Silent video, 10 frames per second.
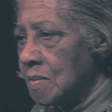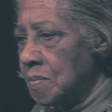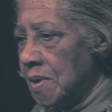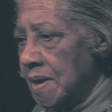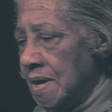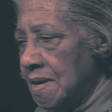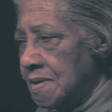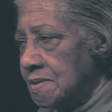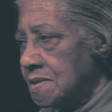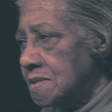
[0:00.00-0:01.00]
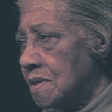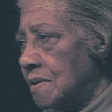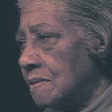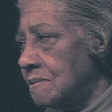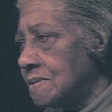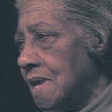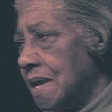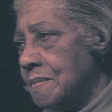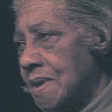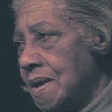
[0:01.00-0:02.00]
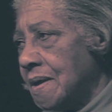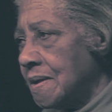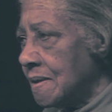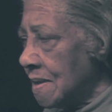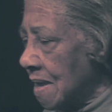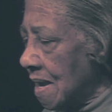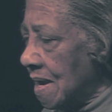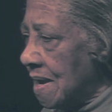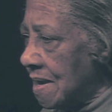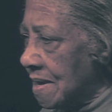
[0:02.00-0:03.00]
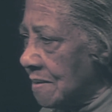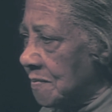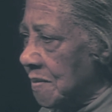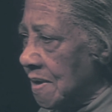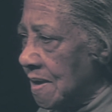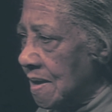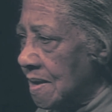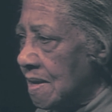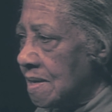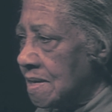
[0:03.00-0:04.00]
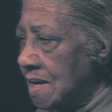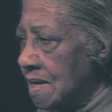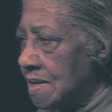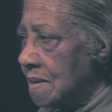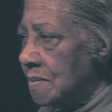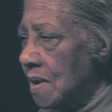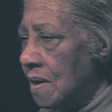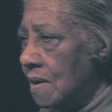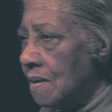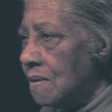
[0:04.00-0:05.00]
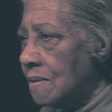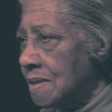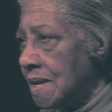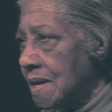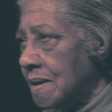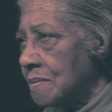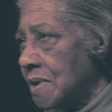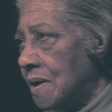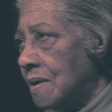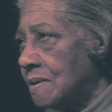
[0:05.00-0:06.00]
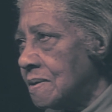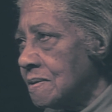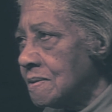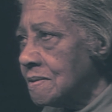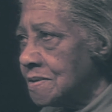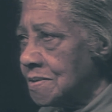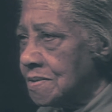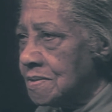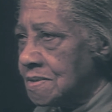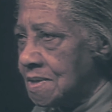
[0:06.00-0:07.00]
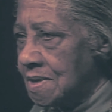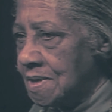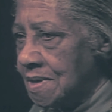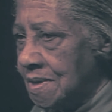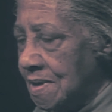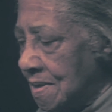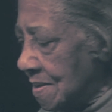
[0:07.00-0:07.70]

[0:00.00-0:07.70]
Place the stone at my head and feet, tell them all that I'm gone to sleep.